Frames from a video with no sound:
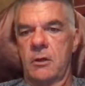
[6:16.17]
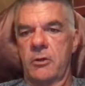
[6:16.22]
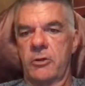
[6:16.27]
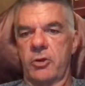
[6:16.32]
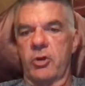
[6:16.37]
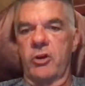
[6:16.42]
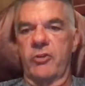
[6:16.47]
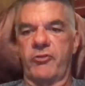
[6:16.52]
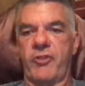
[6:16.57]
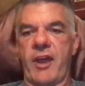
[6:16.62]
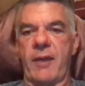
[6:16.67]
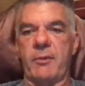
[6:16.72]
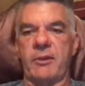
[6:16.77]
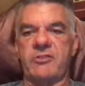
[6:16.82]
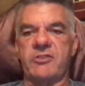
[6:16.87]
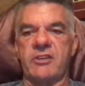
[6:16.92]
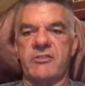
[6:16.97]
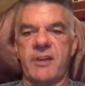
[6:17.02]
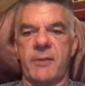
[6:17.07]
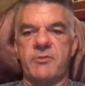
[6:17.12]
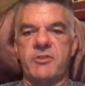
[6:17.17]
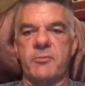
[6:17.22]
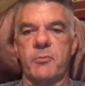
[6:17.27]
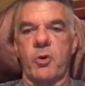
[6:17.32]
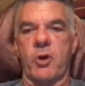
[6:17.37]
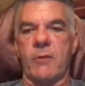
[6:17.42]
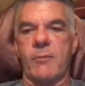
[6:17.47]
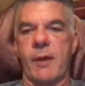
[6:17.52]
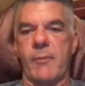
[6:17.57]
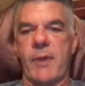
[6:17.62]
The Hurd family says, I'm
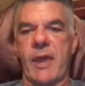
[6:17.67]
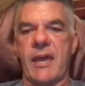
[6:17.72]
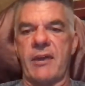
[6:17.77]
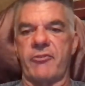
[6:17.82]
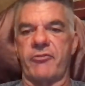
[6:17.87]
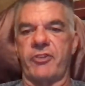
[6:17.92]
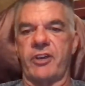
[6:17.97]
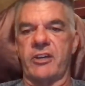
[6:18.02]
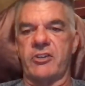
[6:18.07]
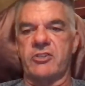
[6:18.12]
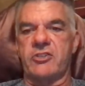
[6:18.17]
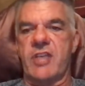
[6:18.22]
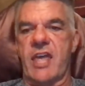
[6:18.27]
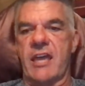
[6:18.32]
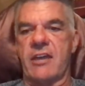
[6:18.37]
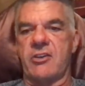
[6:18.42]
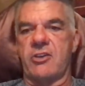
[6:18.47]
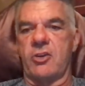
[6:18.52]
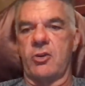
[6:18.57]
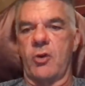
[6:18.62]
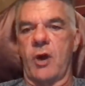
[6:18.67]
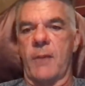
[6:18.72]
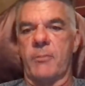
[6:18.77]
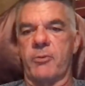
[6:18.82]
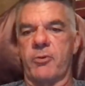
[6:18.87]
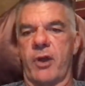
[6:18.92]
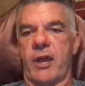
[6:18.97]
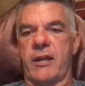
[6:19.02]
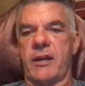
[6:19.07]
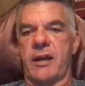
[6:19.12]
supporting my man, Fish. Thank you.
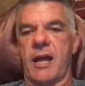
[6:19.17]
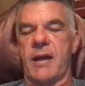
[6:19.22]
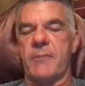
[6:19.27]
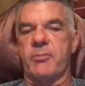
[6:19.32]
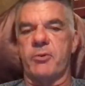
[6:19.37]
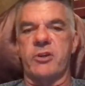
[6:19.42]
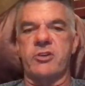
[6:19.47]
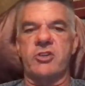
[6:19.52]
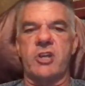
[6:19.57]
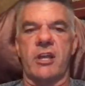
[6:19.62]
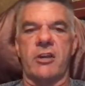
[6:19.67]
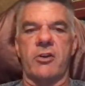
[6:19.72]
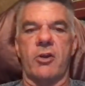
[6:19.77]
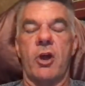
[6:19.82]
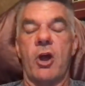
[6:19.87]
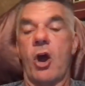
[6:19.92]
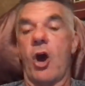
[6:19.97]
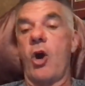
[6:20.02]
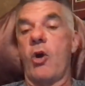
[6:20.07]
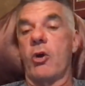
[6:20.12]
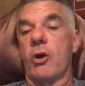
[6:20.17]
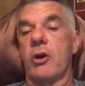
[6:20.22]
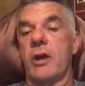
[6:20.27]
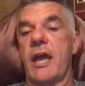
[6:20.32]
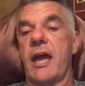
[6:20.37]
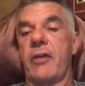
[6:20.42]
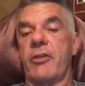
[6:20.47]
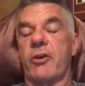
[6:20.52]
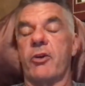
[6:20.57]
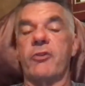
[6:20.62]
Upgraded. I appreciate her. Oh,
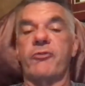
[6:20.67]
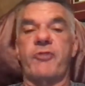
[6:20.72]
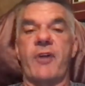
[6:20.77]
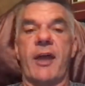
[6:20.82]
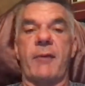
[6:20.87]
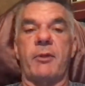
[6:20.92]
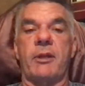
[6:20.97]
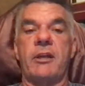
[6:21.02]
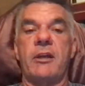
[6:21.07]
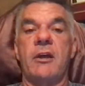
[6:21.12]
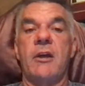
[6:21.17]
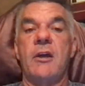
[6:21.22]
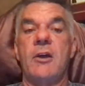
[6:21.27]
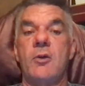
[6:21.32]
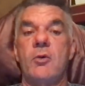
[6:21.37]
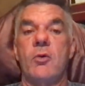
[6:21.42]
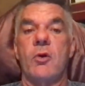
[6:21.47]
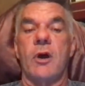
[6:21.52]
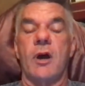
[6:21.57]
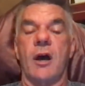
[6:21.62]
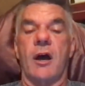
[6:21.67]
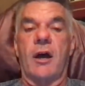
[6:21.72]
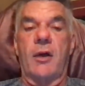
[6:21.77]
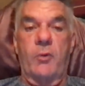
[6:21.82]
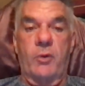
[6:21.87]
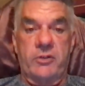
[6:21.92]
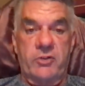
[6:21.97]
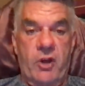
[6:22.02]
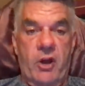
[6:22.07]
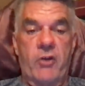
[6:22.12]
yeah. The Hurd family
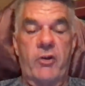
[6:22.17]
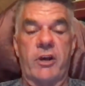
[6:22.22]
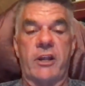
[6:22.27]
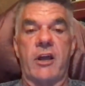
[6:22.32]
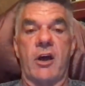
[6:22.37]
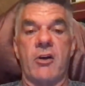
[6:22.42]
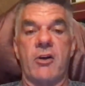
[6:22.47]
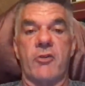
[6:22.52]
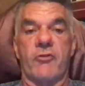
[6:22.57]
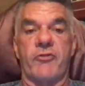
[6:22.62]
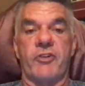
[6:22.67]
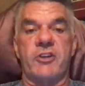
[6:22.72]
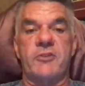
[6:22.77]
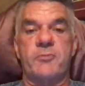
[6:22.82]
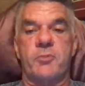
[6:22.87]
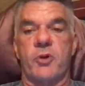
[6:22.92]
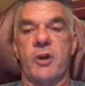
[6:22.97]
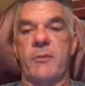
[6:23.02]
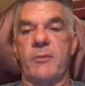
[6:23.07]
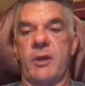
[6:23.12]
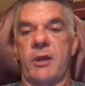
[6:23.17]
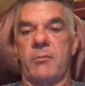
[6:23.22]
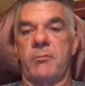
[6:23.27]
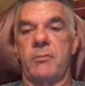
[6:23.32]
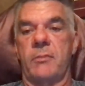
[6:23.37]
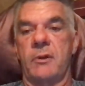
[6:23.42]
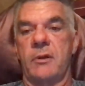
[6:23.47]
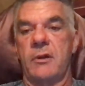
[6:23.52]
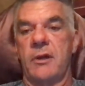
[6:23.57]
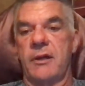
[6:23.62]
was already Uncle Fish
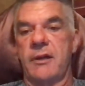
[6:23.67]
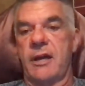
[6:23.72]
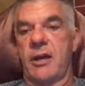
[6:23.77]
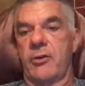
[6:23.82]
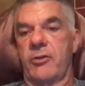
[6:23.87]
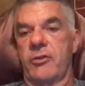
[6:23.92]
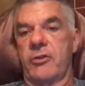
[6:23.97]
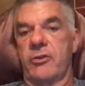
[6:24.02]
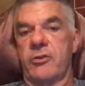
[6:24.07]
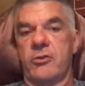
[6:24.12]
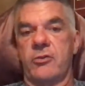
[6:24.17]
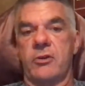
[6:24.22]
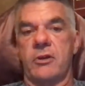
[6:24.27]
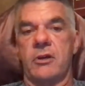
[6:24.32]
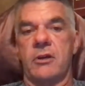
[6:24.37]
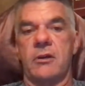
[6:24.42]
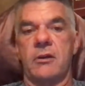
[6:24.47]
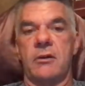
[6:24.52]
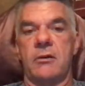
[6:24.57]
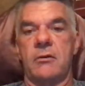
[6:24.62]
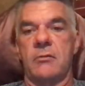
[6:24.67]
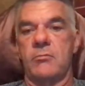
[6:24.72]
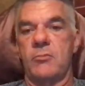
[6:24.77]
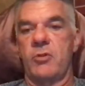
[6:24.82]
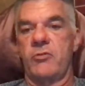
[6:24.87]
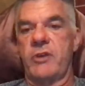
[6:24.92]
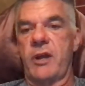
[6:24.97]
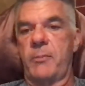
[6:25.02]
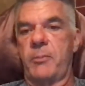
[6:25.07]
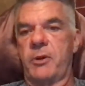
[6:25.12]
Premium, and now they're
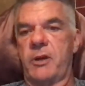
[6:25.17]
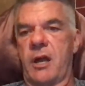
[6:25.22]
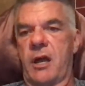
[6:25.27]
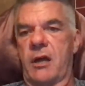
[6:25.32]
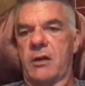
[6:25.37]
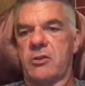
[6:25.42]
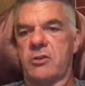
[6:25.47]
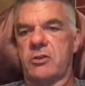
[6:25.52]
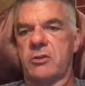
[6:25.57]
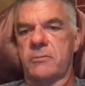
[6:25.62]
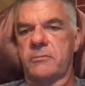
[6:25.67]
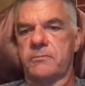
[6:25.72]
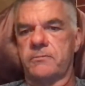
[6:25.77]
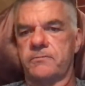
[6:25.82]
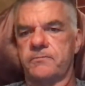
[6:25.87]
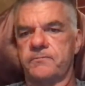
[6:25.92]
moved up a notch.